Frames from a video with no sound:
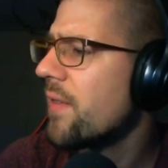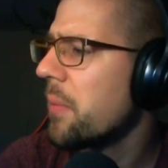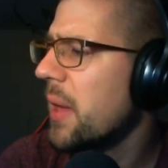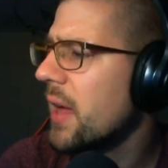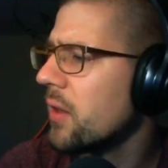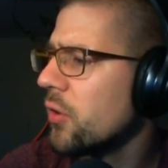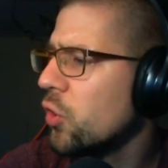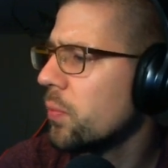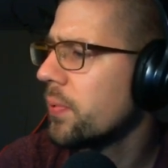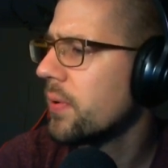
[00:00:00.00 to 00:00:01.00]
If I make a
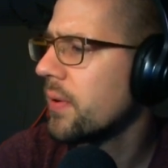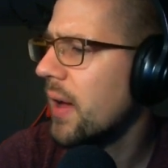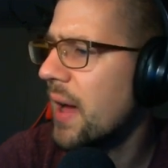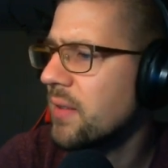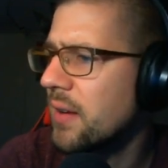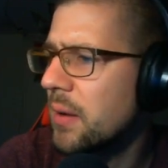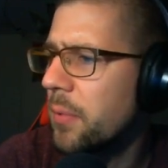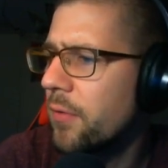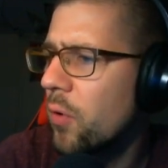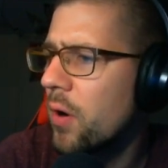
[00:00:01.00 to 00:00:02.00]
loop as I
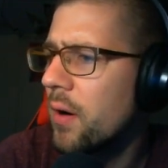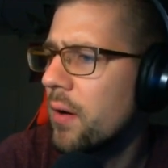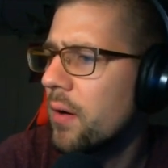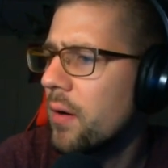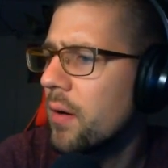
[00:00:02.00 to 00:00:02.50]
did before,